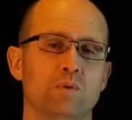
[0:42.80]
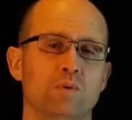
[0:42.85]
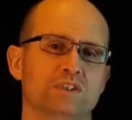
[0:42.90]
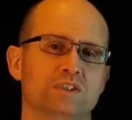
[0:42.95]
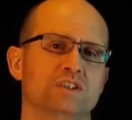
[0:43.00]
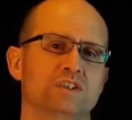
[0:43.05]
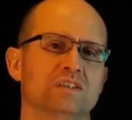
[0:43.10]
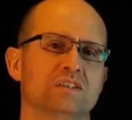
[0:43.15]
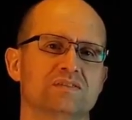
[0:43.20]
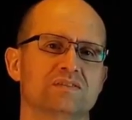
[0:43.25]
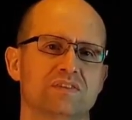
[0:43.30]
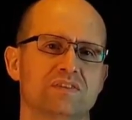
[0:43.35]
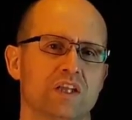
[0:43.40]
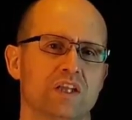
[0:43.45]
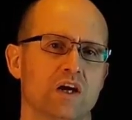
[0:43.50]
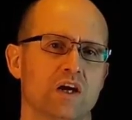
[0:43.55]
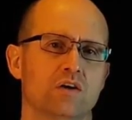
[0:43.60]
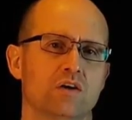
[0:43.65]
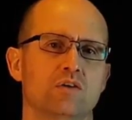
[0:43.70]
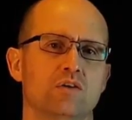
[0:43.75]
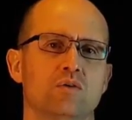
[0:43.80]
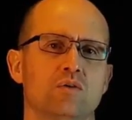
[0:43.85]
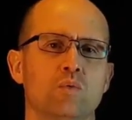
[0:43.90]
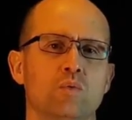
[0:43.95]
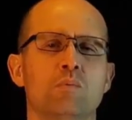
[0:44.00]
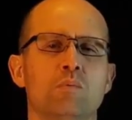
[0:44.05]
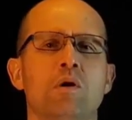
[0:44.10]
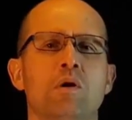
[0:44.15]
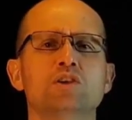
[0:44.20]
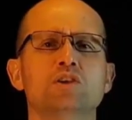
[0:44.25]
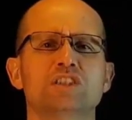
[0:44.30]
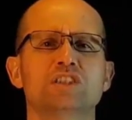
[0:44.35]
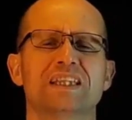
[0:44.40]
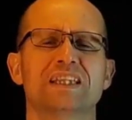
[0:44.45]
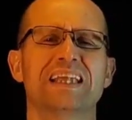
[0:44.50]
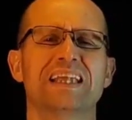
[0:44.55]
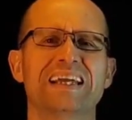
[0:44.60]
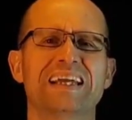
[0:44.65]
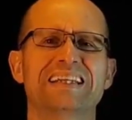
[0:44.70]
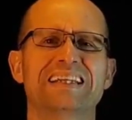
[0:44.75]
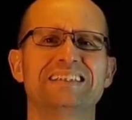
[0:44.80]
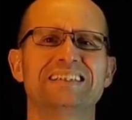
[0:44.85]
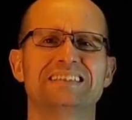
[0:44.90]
watching this video will most likely